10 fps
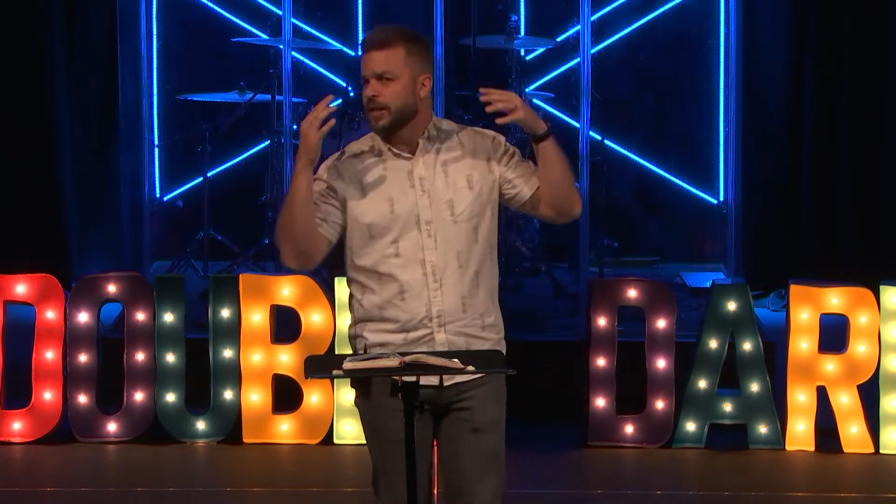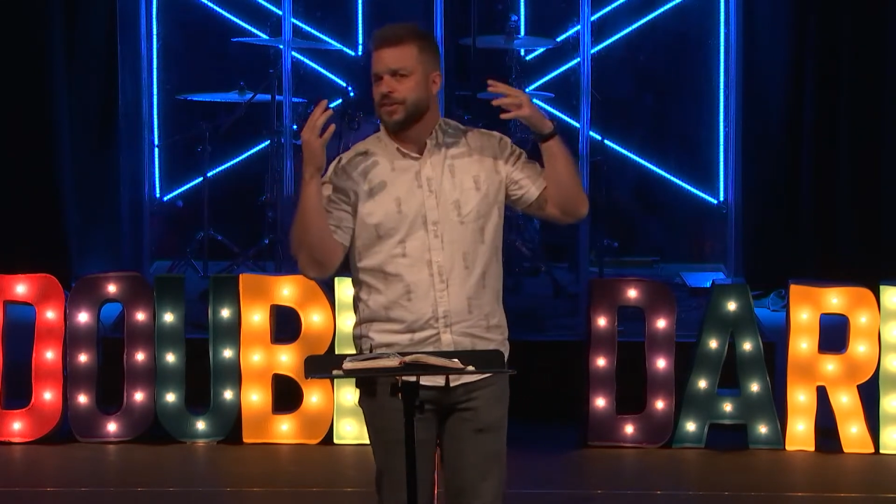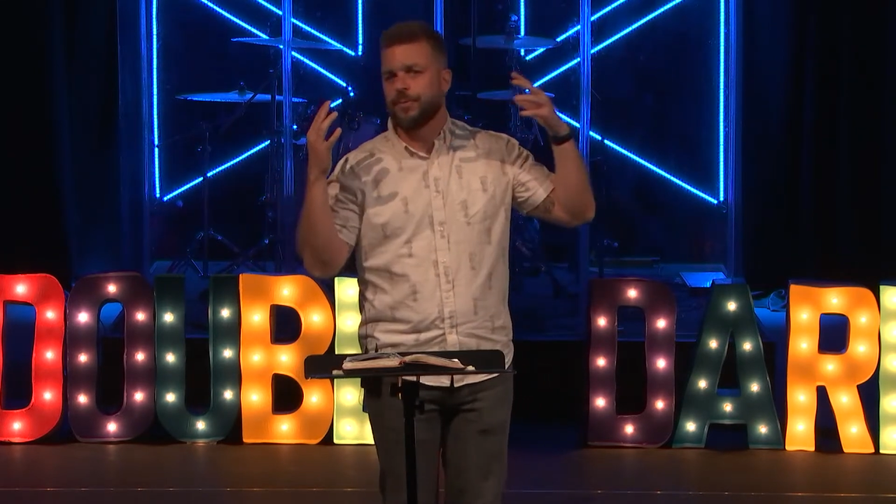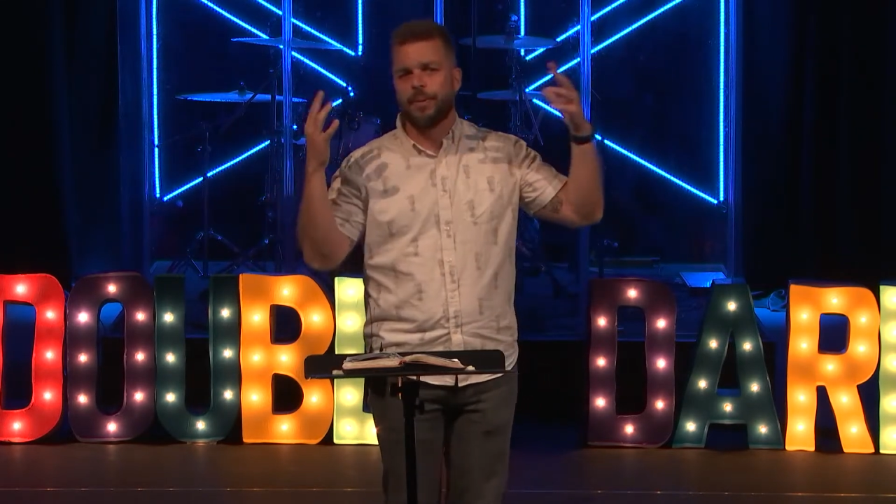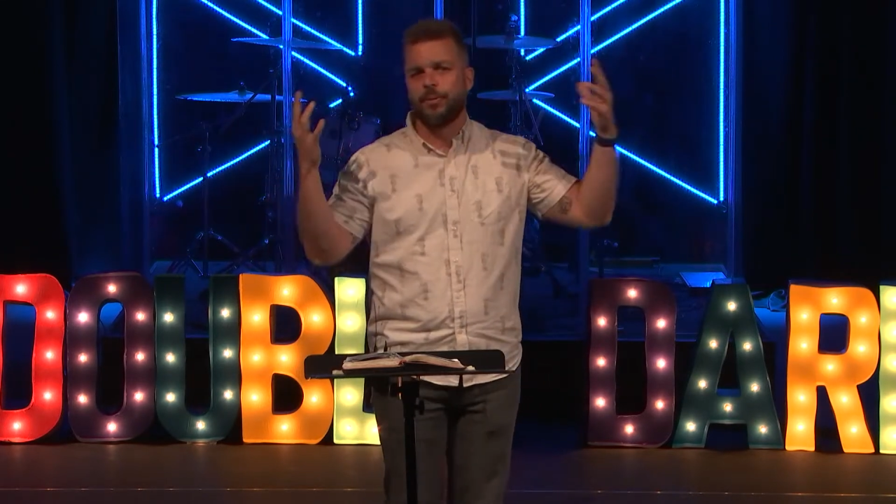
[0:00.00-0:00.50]

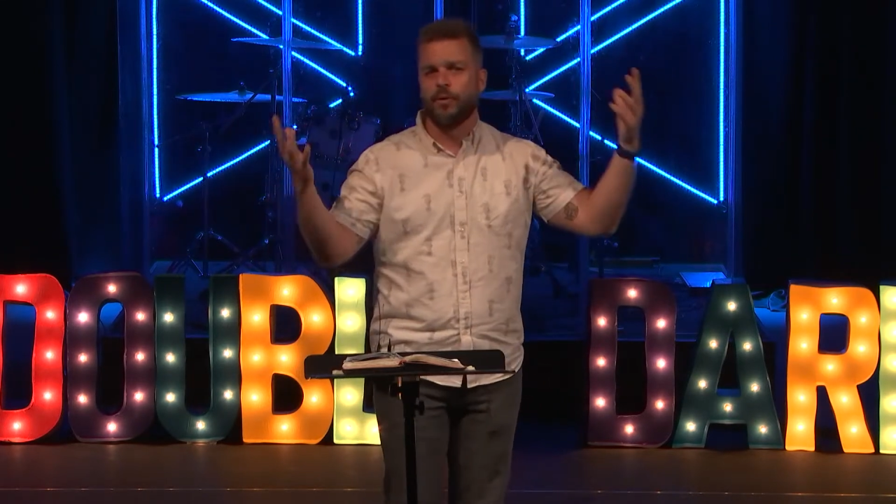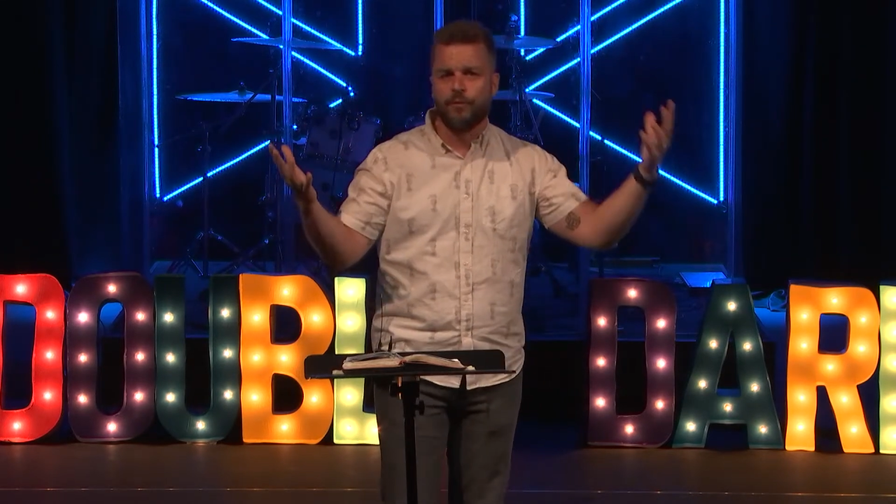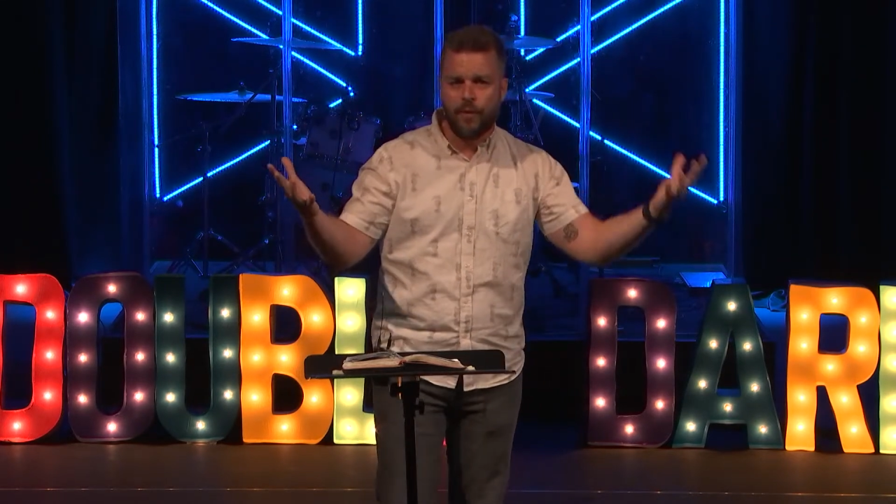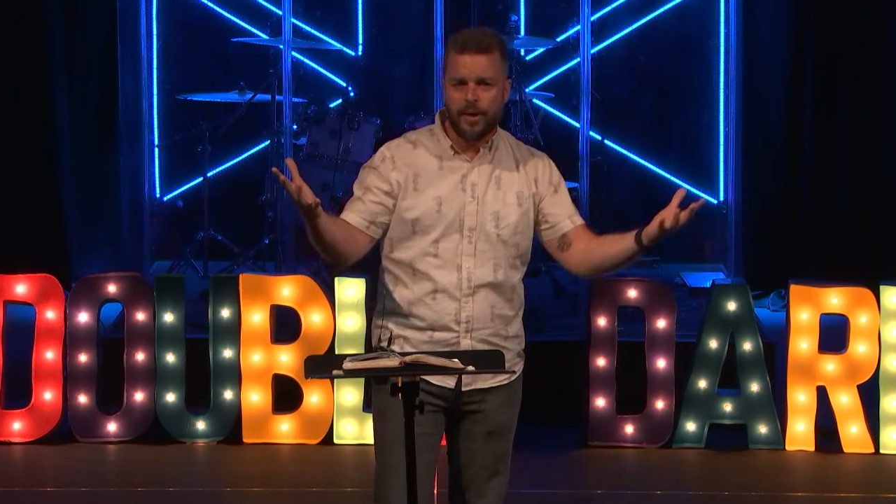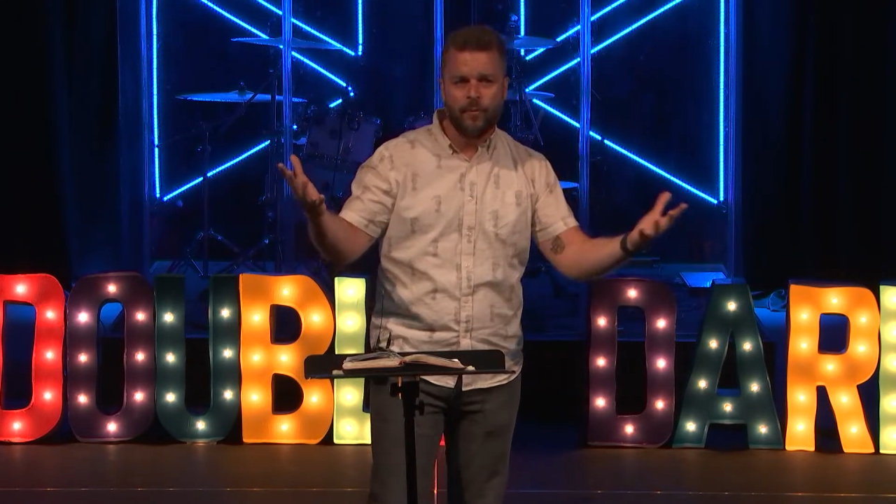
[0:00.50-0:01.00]
least a biblical
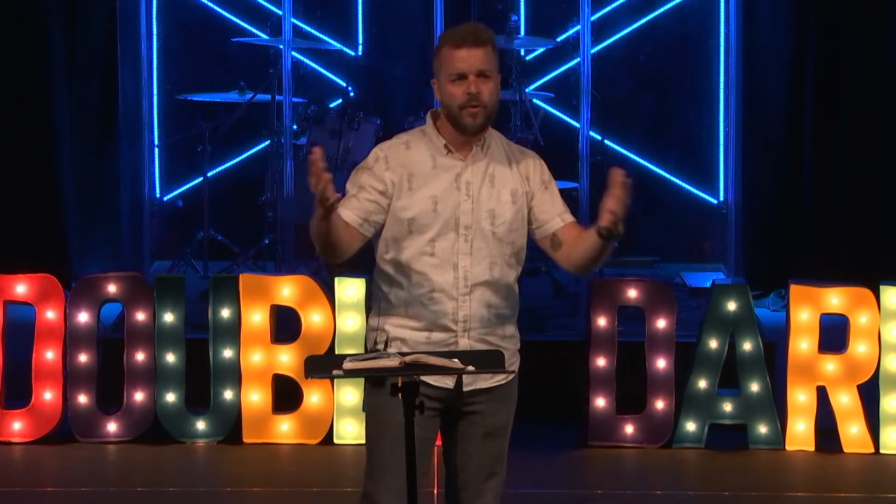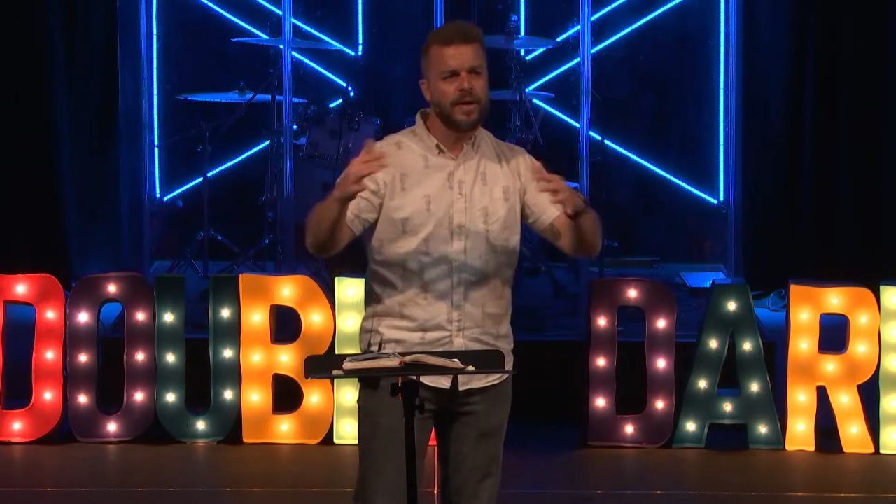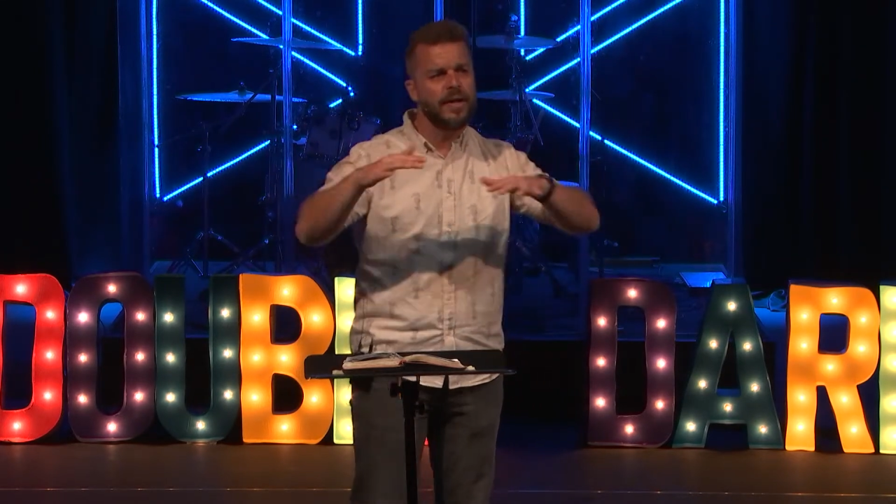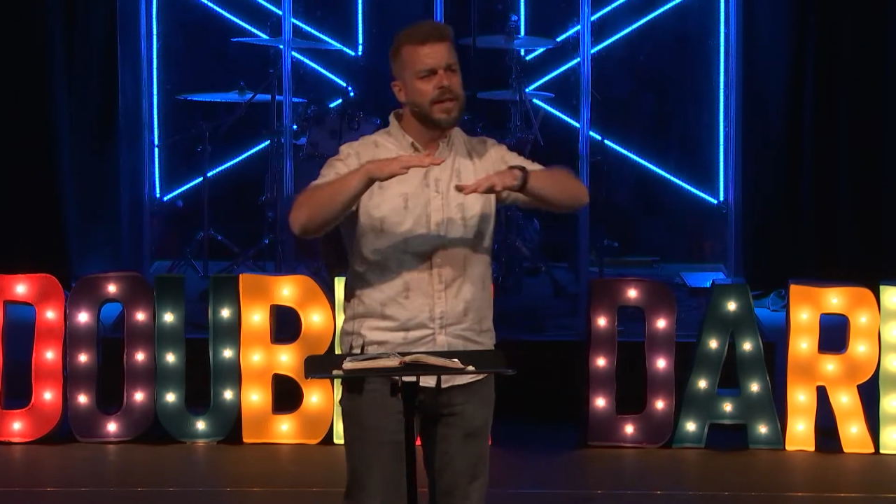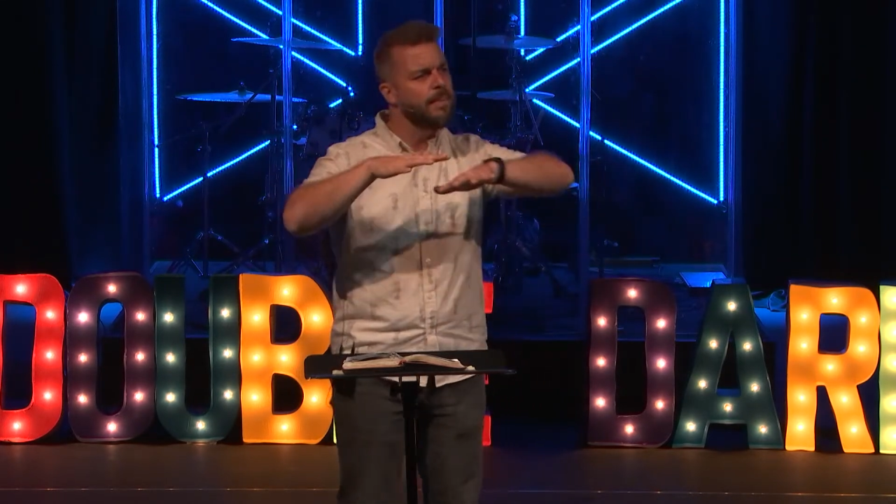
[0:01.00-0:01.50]

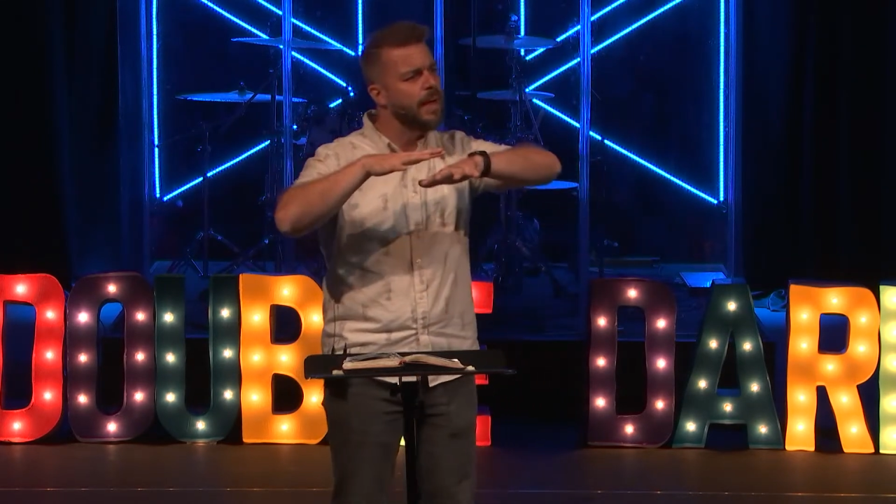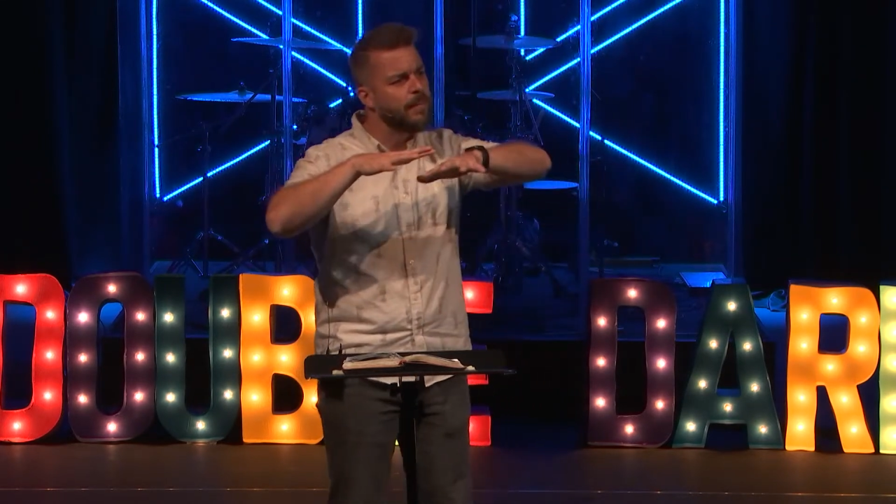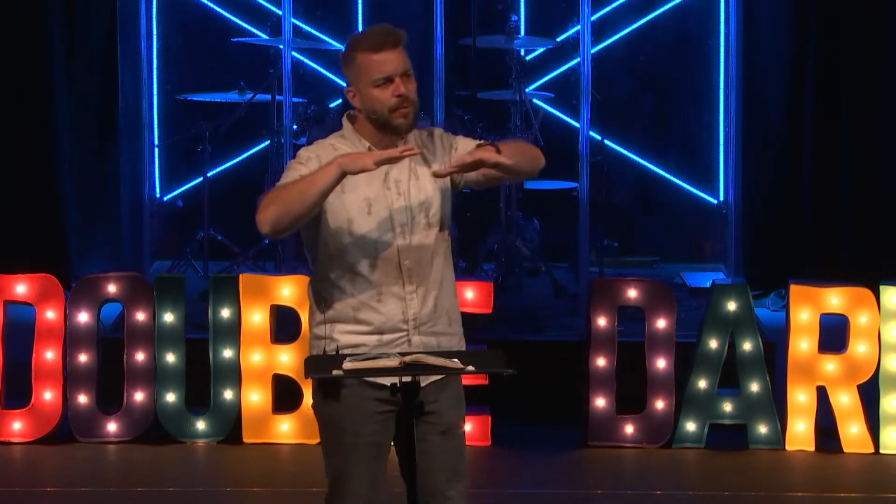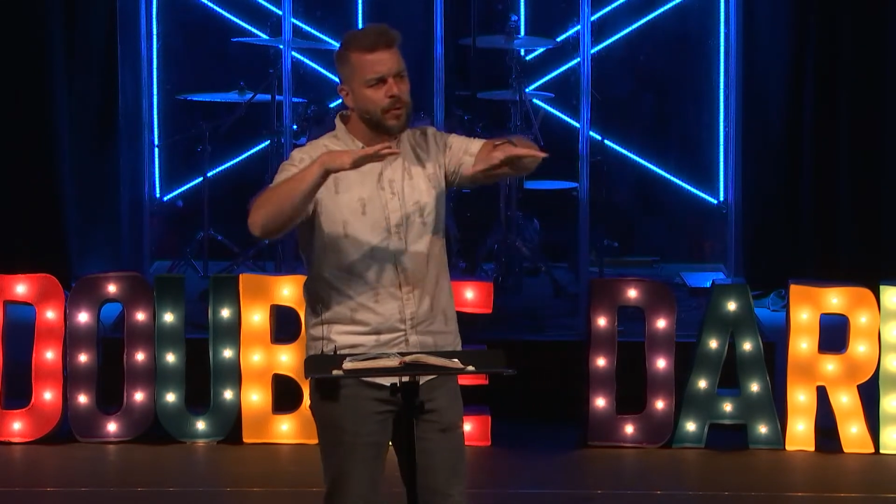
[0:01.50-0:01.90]
framework. They maybe were